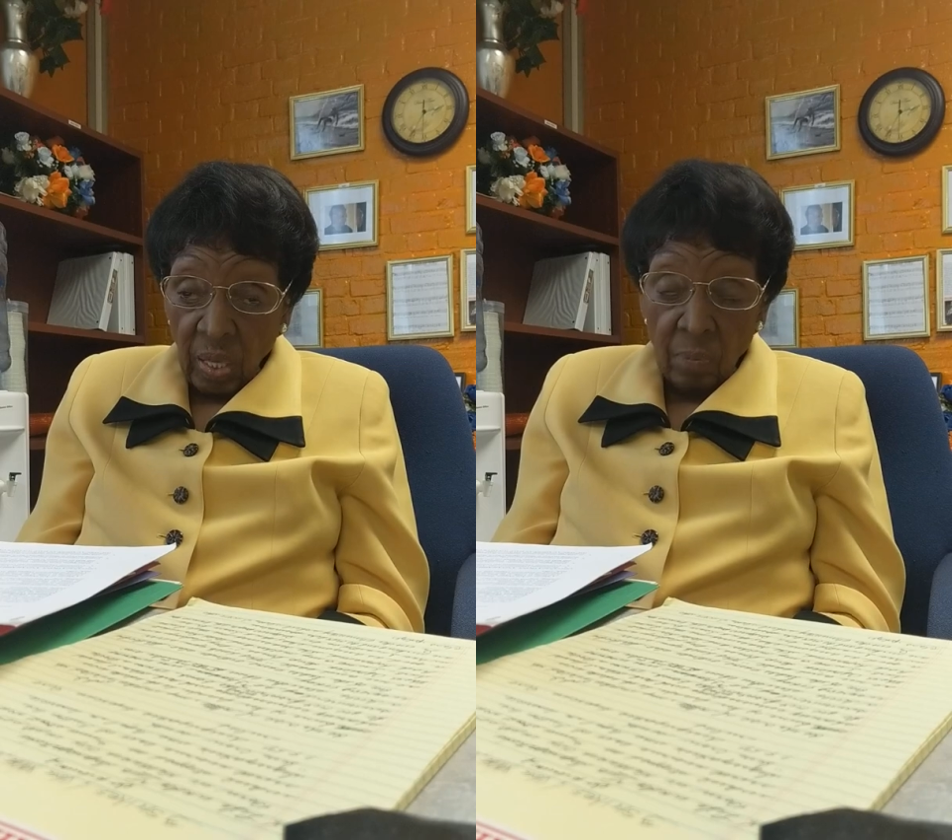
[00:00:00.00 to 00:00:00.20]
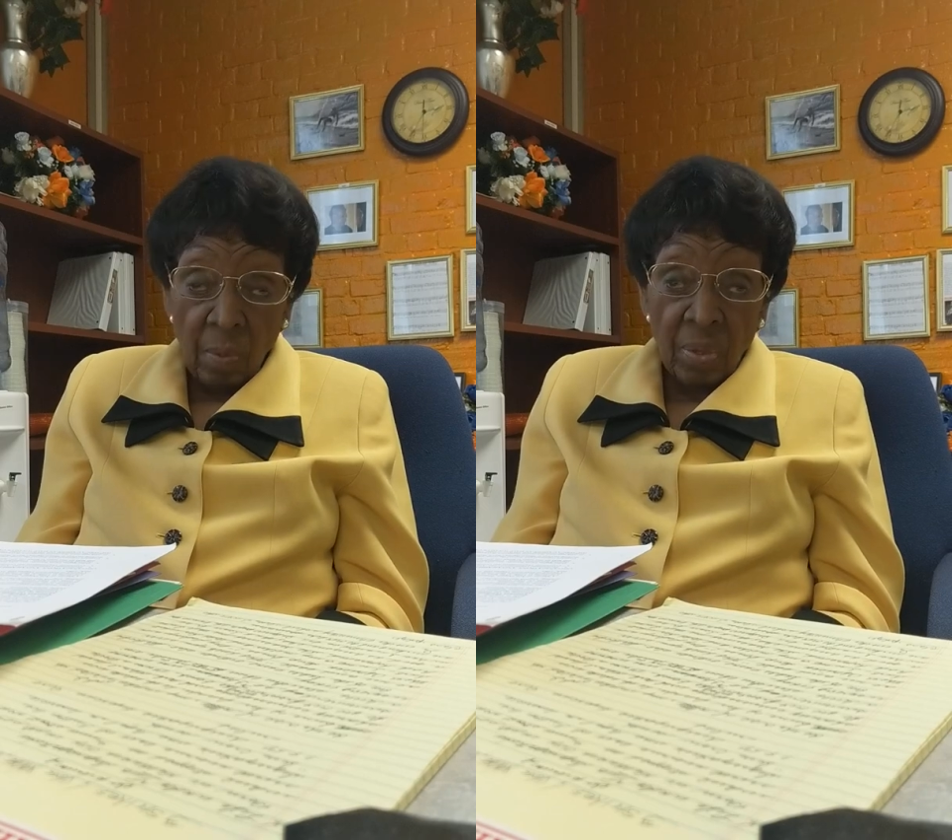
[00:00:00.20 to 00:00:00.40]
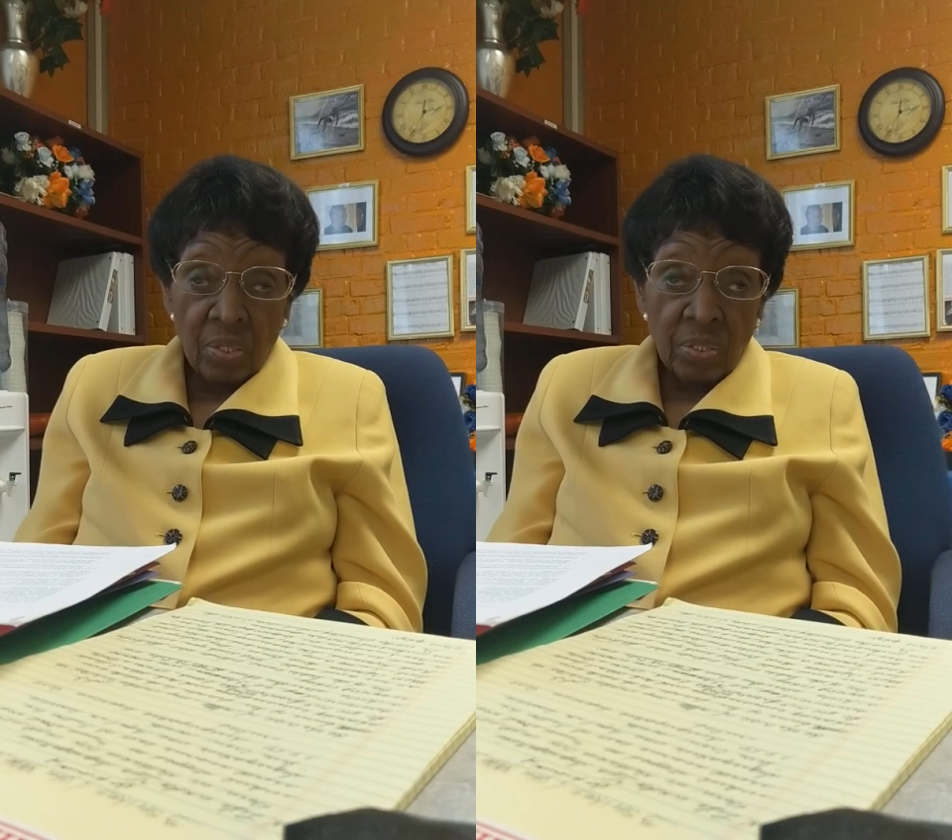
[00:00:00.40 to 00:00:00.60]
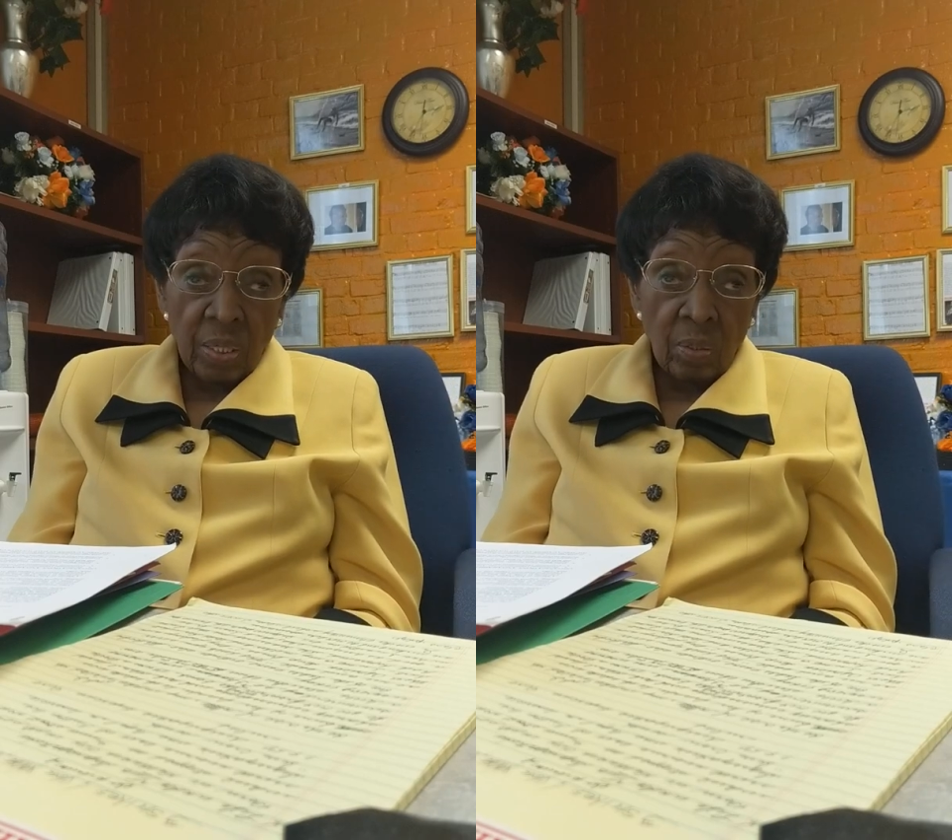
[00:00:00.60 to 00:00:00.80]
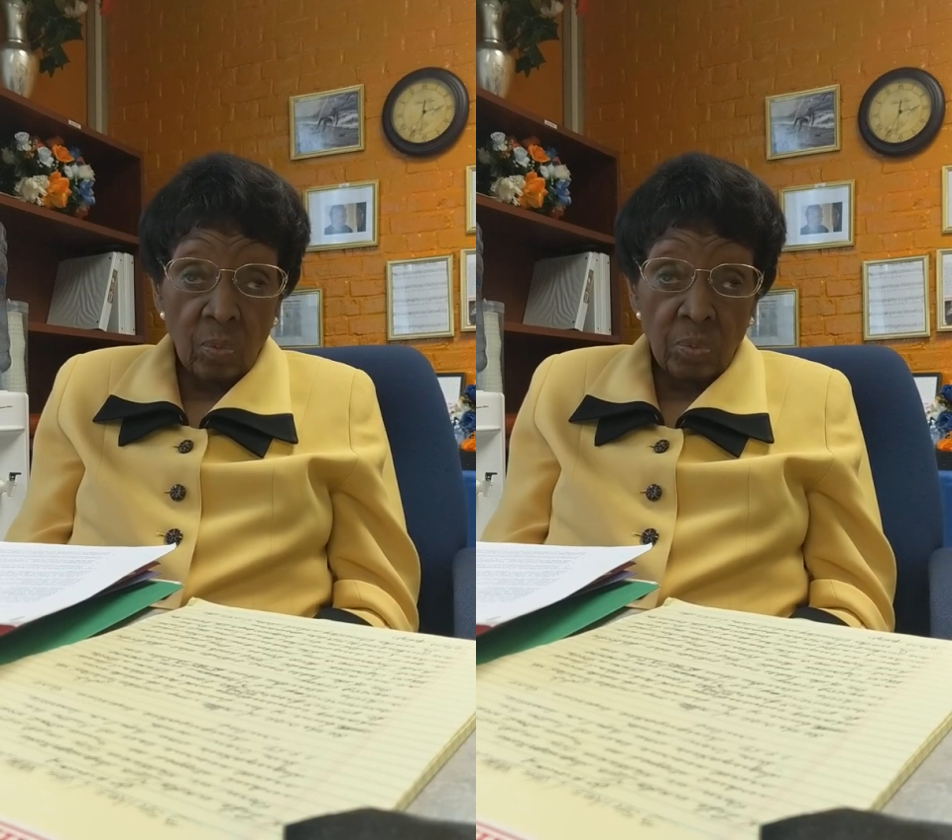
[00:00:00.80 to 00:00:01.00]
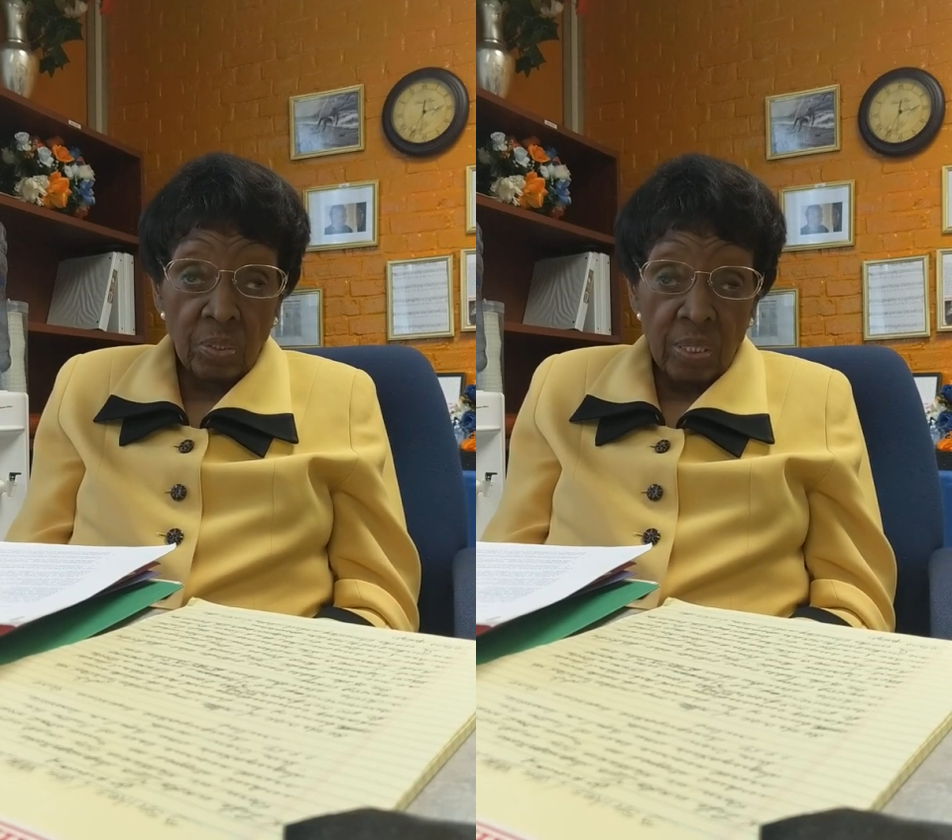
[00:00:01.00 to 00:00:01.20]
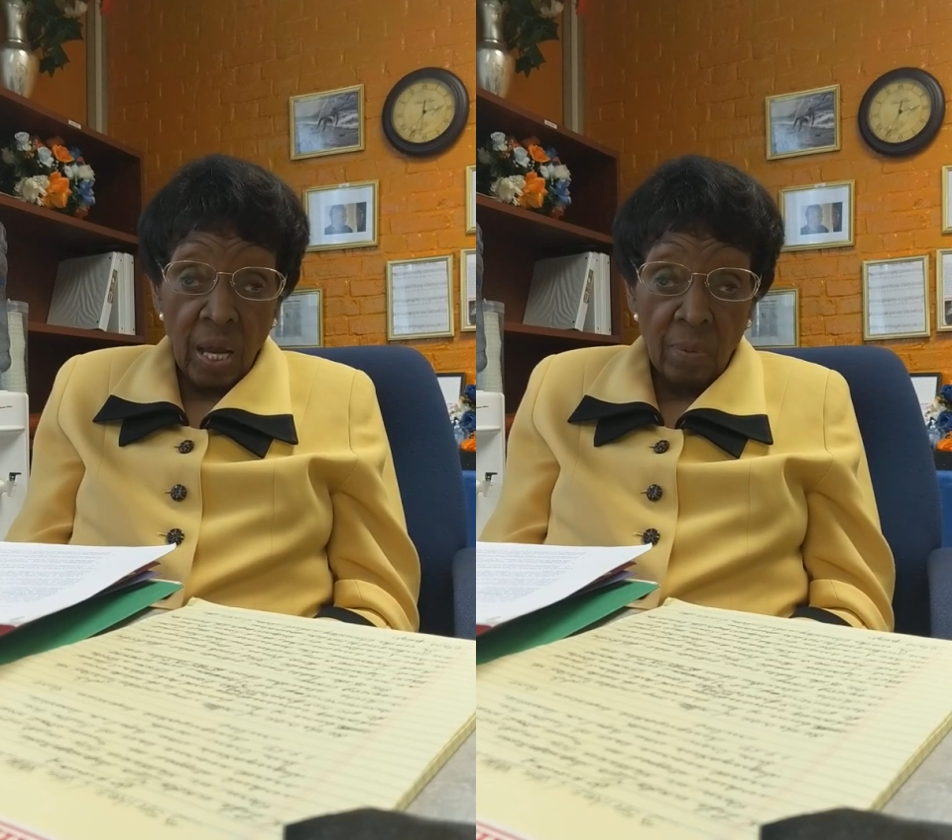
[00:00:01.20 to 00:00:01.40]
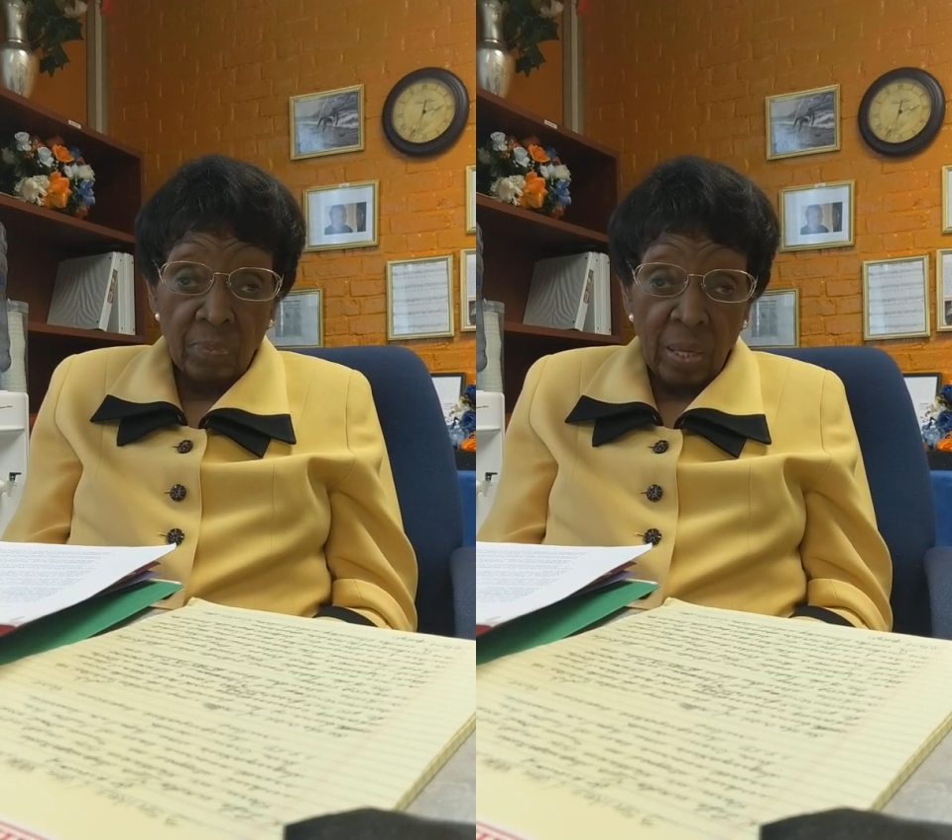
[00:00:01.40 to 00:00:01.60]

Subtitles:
My mother said, go to the top.